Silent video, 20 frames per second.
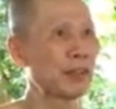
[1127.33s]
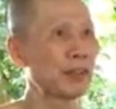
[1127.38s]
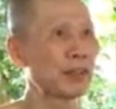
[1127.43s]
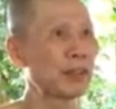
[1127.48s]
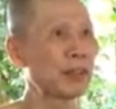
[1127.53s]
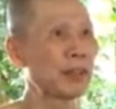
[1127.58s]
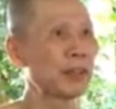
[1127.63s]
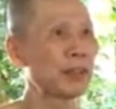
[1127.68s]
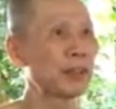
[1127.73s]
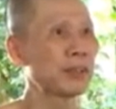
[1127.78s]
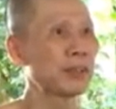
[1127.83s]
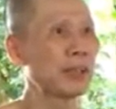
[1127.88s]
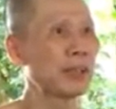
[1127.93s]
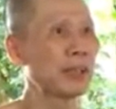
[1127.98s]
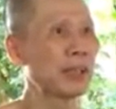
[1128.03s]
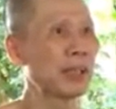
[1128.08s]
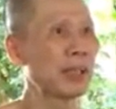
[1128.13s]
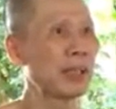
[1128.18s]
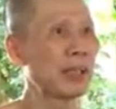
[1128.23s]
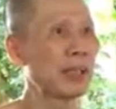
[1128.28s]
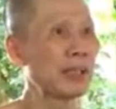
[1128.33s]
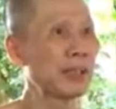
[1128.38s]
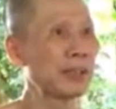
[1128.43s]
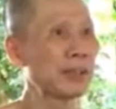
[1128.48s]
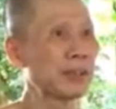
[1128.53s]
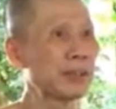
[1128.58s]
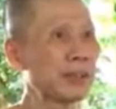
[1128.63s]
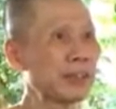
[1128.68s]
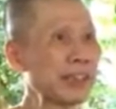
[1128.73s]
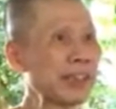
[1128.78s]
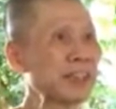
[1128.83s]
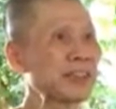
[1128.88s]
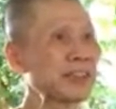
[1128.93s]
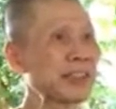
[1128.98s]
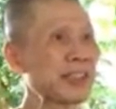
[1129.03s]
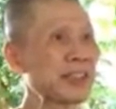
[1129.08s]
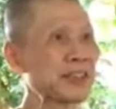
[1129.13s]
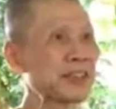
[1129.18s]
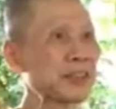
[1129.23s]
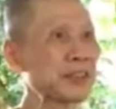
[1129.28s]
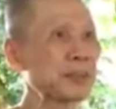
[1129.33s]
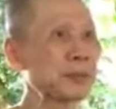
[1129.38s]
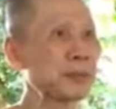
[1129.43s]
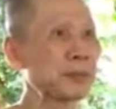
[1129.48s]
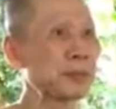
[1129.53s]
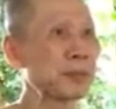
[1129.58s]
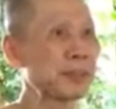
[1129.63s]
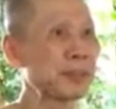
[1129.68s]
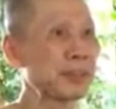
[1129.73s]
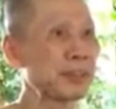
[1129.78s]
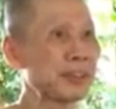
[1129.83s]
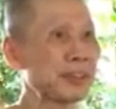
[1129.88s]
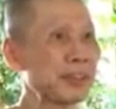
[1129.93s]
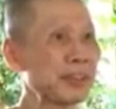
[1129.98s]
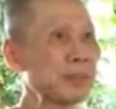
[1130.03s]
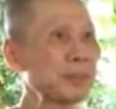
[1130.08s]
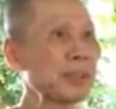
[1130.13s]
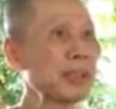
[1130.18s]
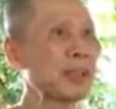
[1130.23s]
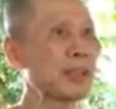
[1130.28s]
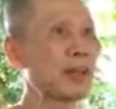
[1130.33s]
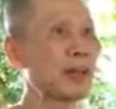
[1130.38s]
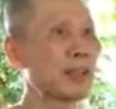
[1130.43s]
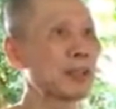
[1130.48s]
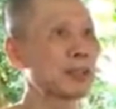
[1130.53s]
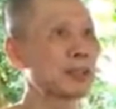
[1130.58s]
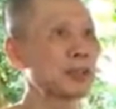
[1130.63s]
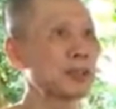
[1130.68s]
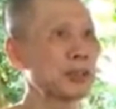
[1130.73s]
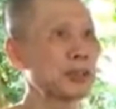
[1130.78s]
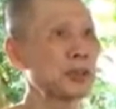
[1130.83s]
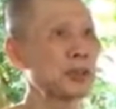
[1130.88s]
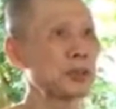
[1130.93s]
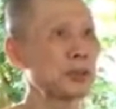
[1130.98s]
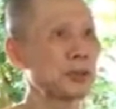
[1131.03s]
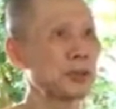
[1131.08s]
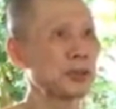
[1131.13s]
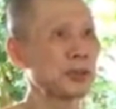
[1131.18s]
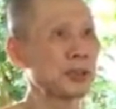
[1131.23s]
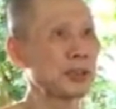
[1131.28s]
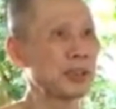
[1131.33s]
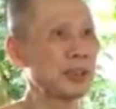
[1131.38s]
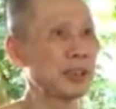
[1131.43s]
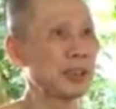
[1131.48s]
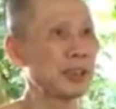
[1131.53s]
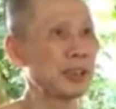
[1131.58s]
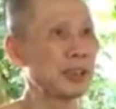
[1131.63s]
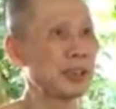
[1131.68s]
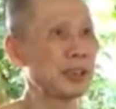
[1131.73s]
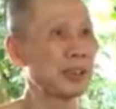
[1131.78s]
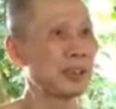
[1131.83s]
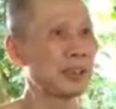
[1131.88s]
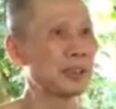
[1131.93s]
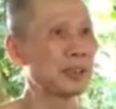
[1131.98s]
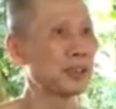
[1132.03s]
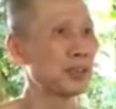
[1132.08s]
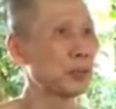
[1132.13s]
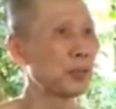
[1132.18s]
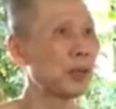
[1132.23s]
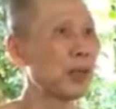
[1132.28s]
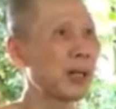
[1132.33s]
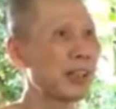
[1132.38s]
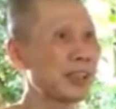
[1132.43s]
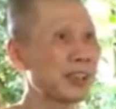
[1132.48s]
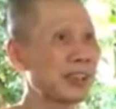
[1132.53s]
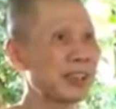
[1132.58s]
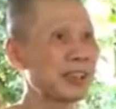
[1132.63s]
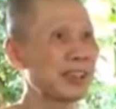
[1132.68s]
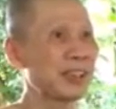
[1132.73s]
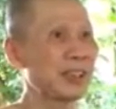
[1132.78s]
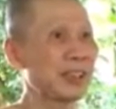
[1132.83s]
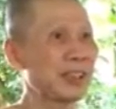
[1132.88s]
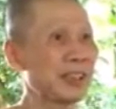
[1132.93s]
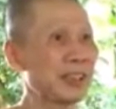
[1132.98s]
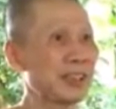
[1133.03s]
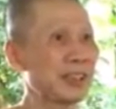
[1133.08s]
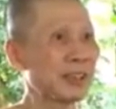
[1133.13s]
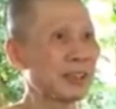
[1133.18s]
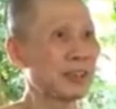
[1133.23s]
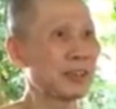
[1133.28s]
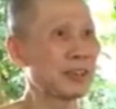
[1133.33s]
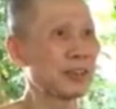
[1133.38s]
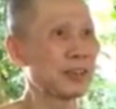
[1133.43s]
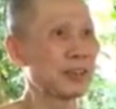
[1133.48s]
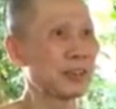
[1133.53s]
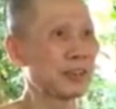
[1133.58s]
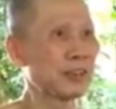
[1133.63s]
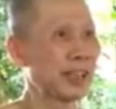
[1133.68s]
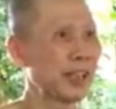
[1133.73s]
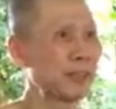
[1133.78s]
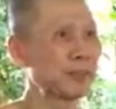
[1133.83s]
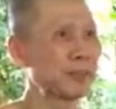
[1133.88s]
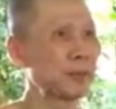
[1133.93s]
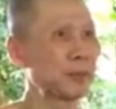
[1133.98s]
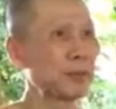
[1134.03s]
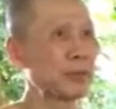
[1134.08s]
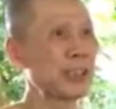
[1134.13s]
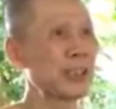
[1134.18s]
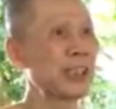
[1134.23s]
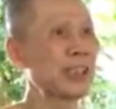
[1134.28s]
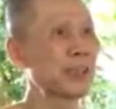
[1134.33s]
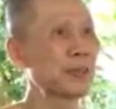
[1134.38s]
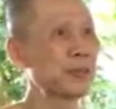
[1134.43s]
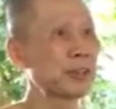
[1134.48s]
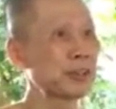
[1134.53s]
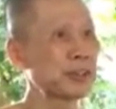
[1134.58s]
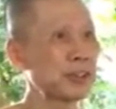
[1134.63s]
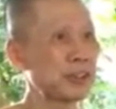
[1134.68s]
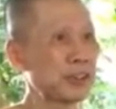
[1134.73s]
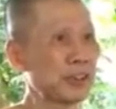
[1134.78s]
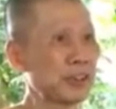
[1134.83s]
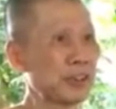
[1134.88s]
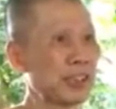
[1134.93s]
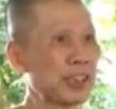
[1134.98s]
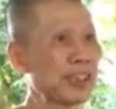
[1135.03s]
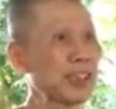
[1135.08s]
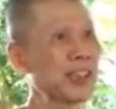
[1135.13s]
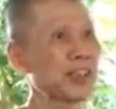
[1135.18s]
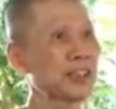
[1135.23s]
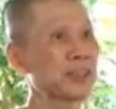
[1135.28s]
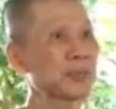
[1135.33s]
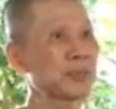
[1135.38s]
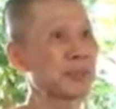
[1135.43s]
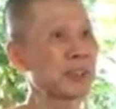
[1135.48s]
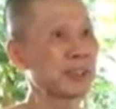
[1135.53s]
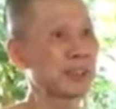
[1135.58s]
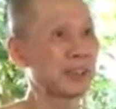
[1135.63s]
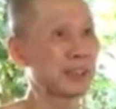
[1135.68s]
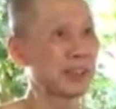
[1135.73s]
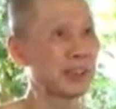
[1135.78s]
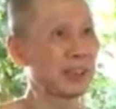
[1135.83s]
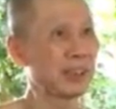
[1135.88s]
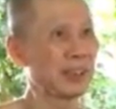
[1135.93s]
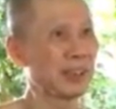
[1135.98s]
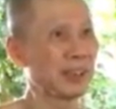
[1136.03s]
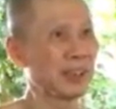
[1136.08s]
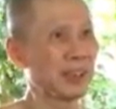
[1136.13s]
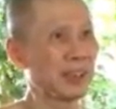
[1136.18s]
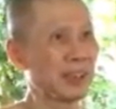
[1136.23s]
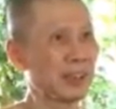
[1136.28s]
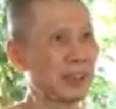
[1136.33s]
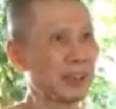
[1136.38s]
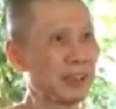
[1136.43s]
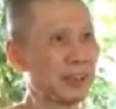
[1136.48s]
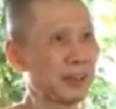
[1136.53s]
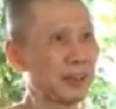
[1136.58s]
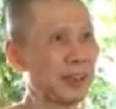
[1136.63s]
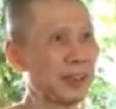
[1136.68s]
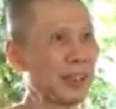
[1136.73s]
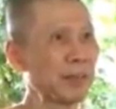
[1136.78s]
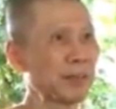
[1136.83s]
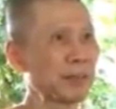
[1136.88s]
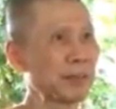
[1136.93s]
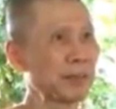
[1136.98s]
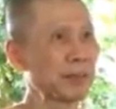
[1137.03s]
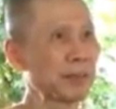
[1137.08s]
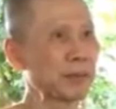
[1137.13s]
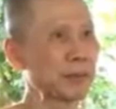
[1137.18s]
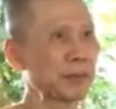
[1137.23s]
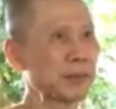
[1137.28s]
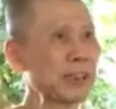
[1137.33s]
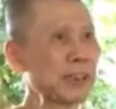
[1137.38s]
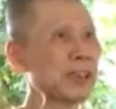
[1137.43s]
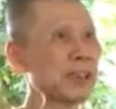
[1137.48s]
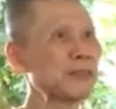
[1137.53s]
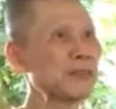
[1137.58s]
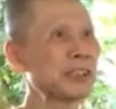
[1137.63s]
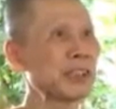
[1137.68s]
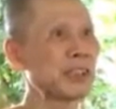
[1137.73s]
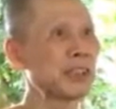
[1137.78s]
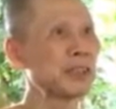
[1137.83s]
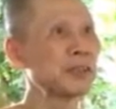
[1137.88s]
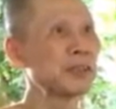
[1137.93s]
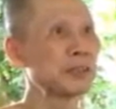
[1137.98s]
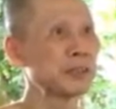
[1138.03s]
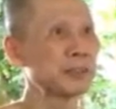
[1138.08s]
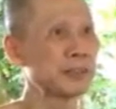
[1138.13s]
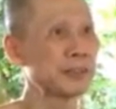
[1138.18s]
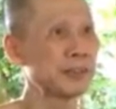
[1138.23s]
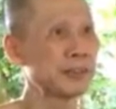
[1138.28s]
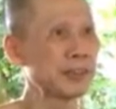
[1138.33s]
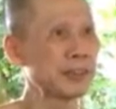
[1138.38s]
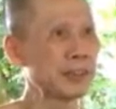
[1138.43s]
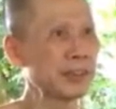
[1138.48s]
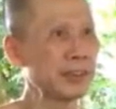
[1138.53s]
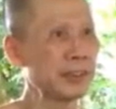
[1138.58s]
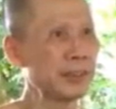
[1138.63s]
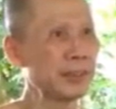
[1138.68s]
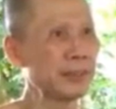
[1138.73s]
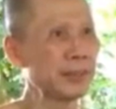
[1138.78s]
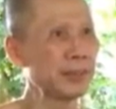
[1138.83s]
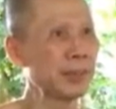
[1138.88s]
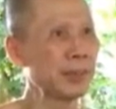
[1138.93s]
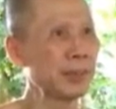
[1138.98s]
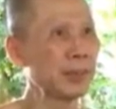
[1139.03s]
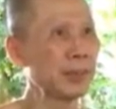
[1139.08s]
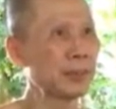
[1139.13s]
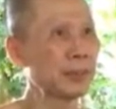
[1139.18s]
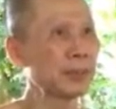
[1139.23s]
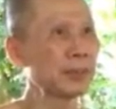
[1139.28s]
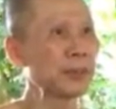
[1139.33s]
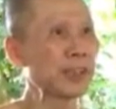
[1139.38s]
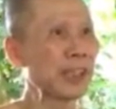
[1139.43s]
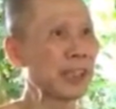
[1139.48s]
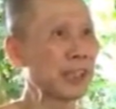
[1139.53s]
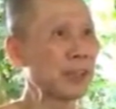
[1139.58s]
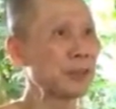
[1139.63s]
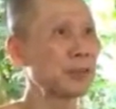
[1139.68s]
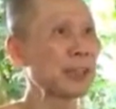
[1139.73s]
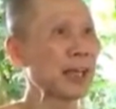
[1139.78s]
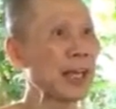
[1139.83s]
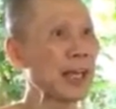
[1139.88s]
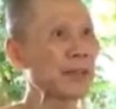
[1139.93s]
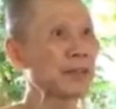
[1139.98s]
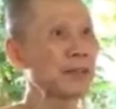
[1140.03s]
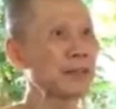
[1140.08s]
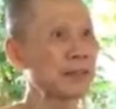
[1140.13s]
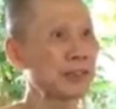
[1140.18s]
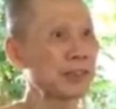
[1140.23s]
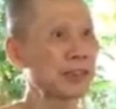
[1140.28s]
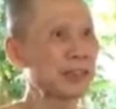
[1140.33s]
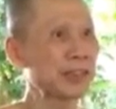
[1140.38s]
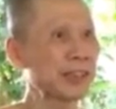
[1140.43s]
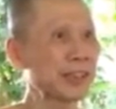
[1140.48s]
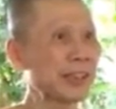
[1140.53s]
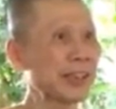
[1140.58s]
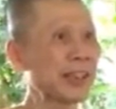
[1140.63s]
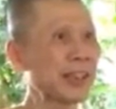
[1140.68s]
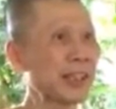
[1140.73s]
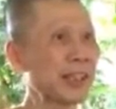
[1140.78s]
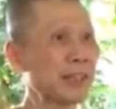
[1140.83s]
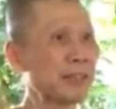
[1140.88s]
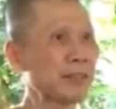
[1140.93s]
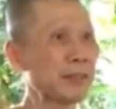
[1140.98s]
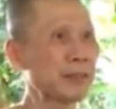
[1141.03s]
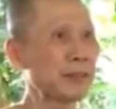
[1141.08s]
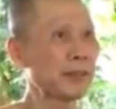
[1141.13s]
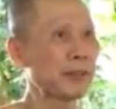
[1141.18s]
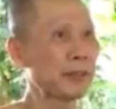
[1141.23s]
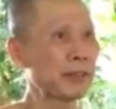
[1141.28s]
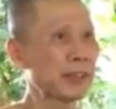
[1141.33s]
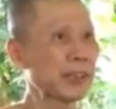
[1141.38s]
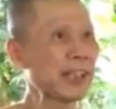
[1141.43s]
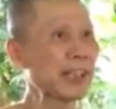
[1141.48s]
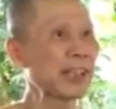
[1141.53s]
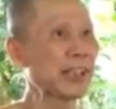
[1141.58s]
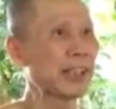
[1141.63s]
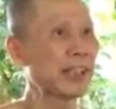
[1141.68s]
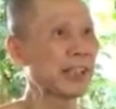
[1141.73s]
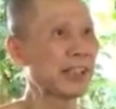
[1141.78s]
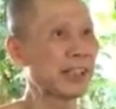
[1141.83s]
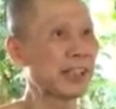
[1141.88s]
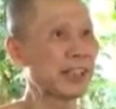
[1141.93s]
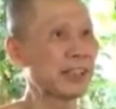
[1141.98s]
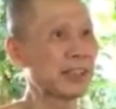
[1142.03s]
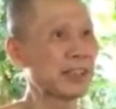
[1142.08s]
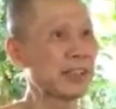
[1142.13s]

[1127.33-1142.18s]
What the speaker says: things that you think belong to you. Your body, you have to relinquish your attachment. You have to leave it alone. You can look after it, take care as much as you